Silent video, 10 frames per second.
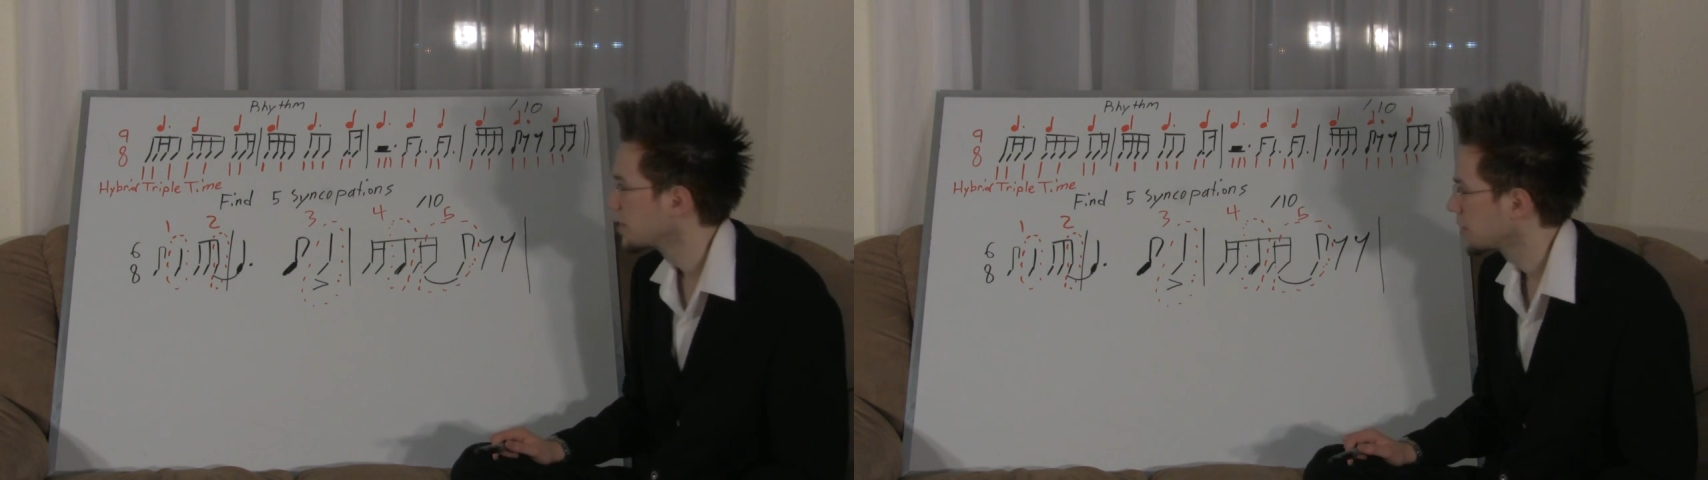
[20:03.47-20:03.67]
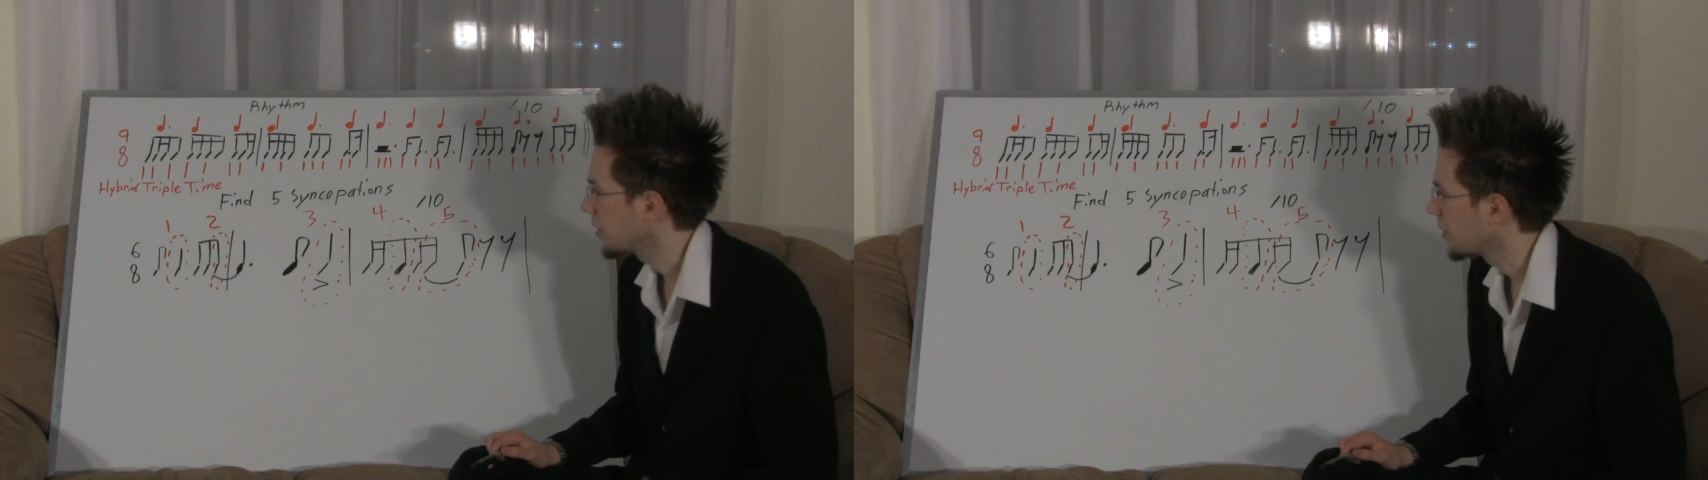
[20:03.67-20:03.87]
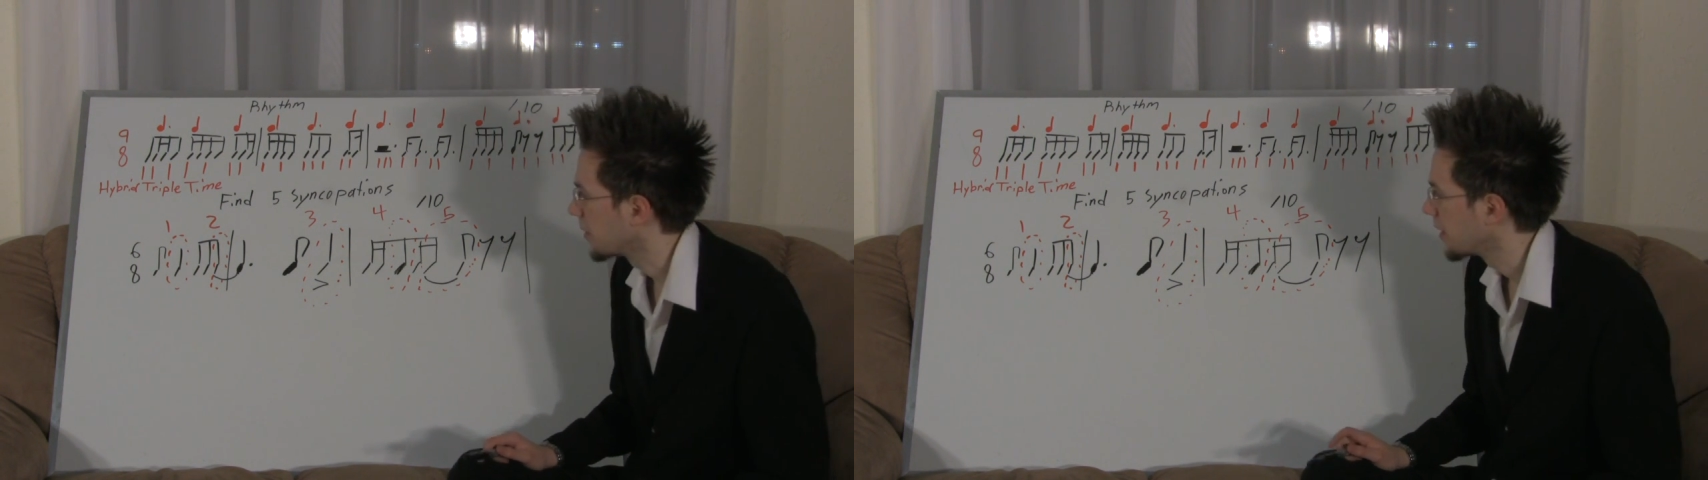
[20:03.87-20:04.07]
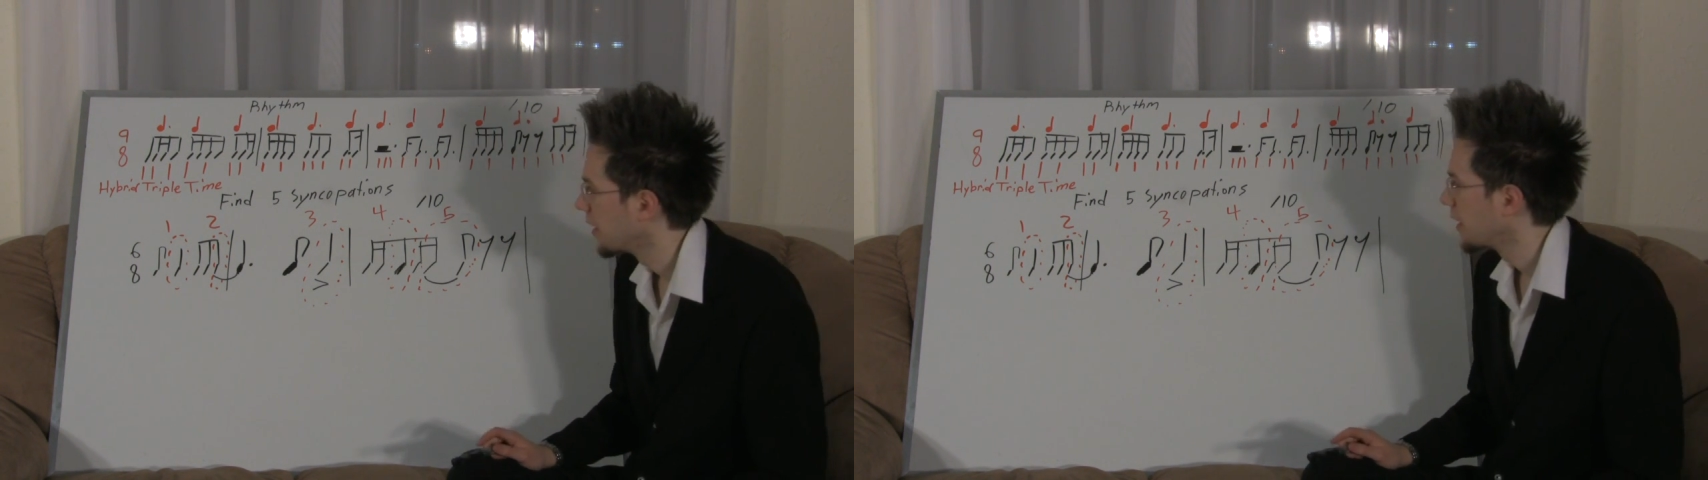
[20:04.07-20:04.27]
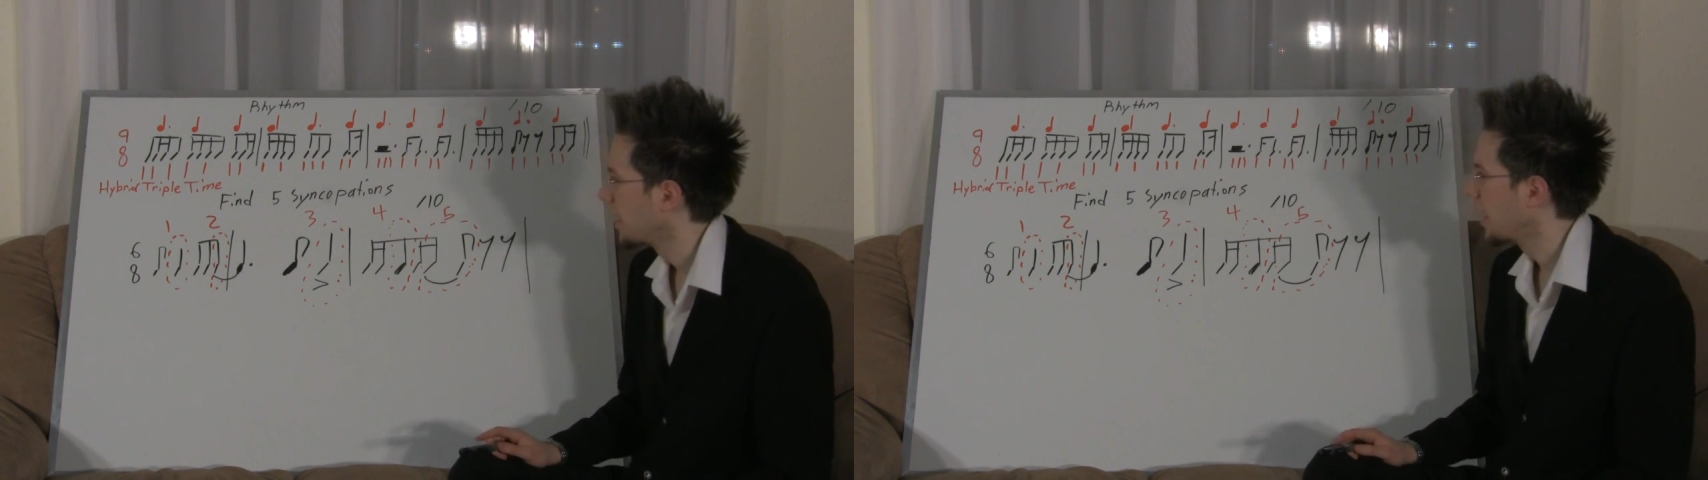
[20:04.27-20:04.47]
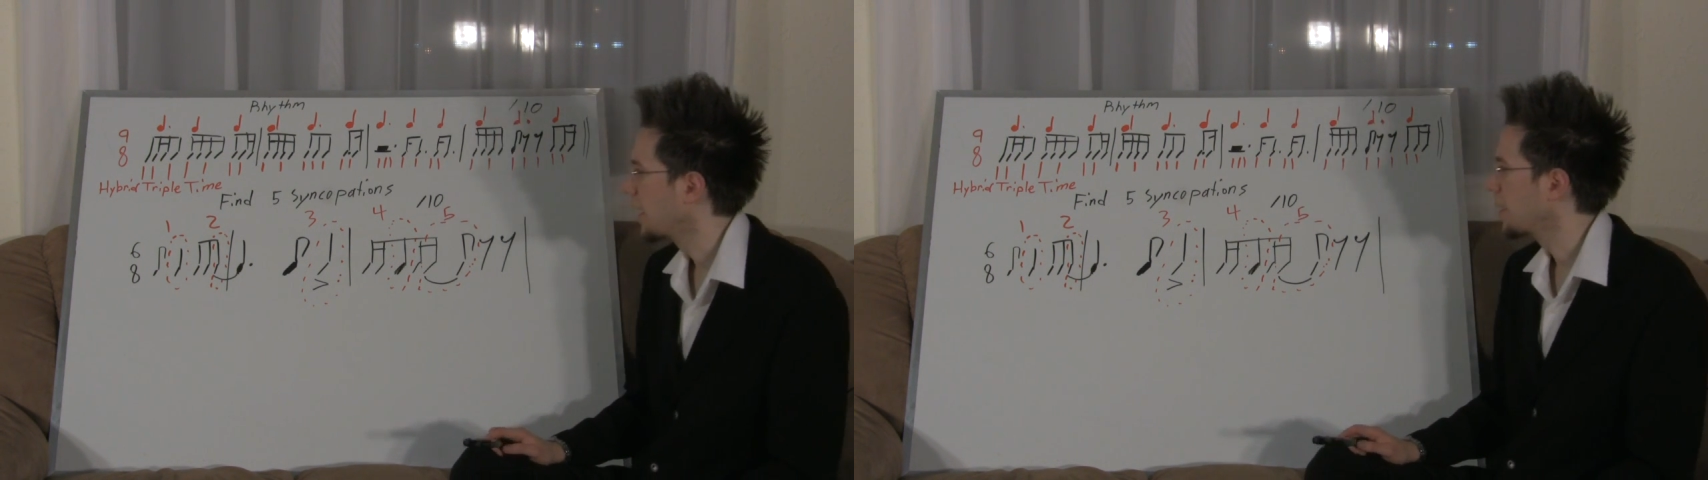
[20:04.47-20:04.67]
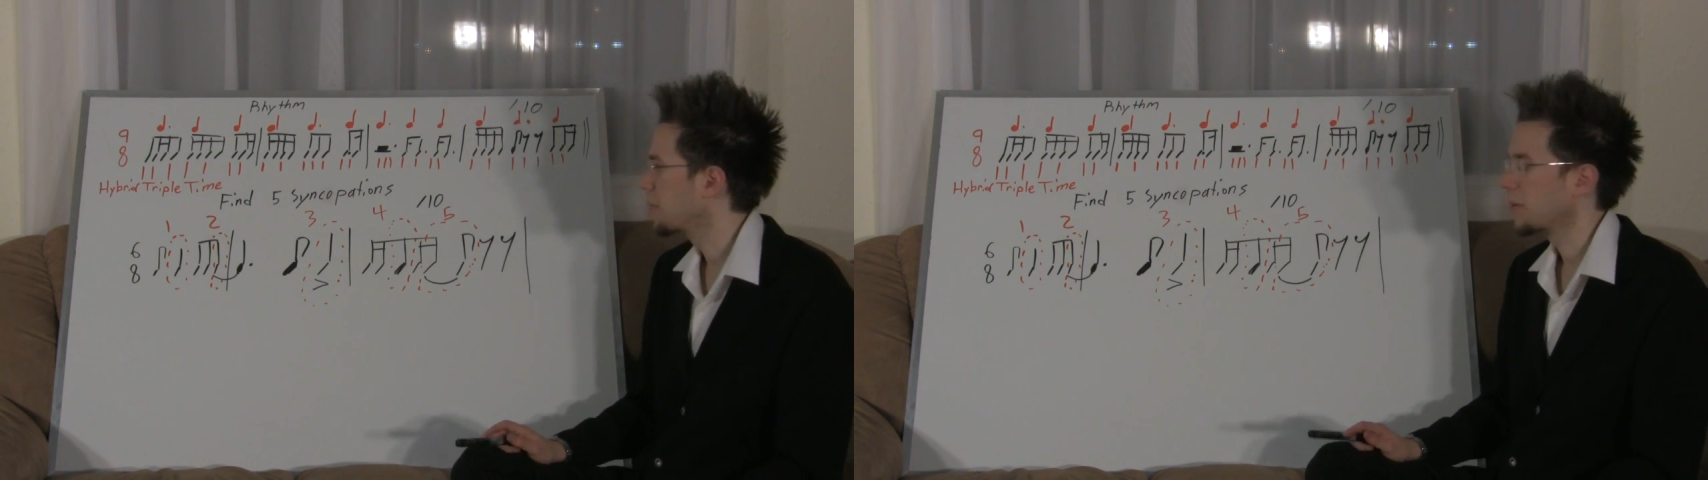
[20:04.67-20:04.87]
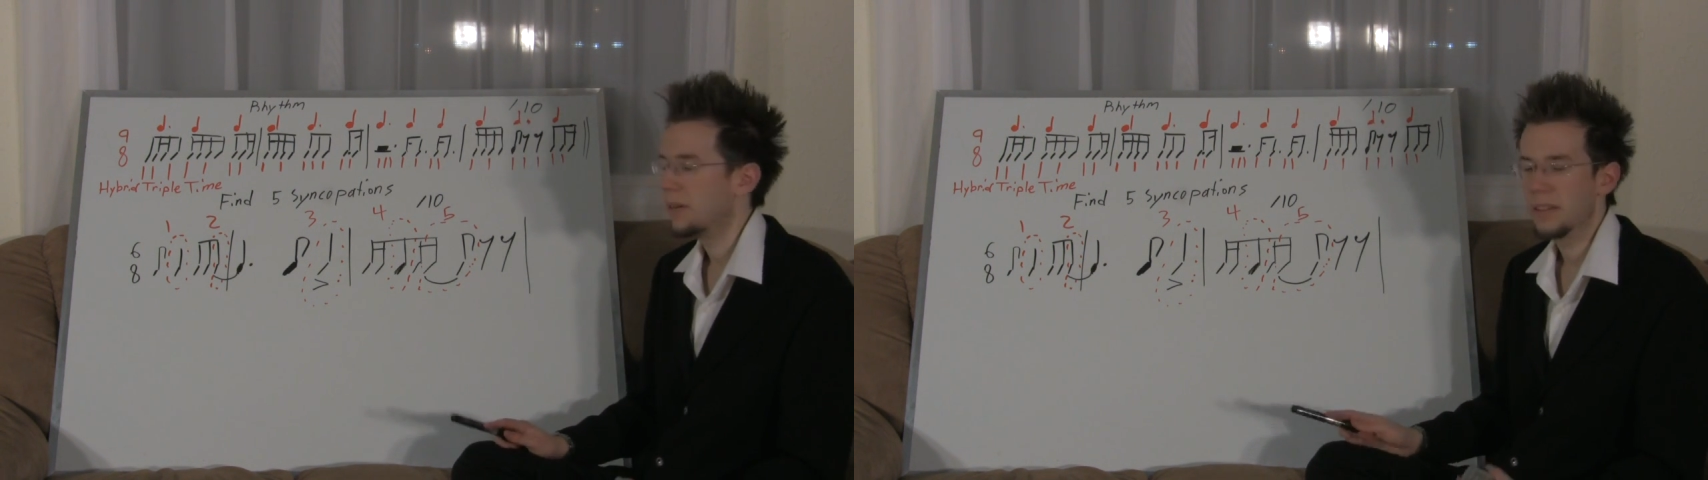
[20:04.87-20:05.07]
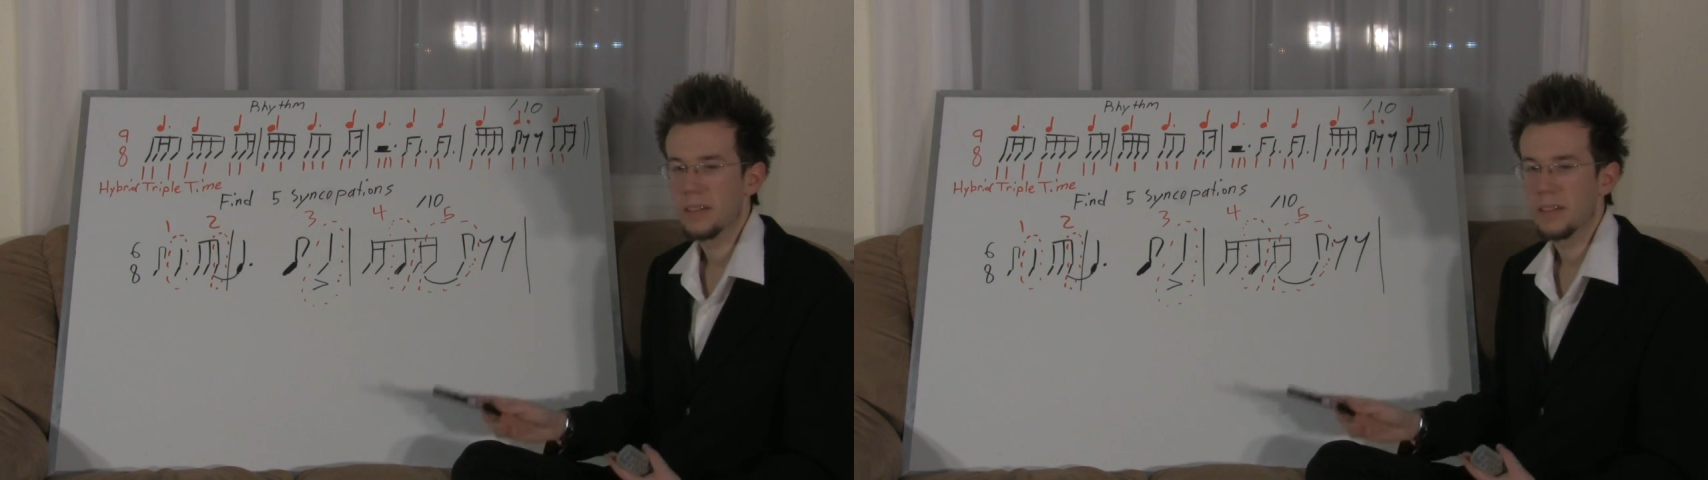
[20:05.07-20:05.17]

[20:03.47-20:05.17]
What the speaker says: So, or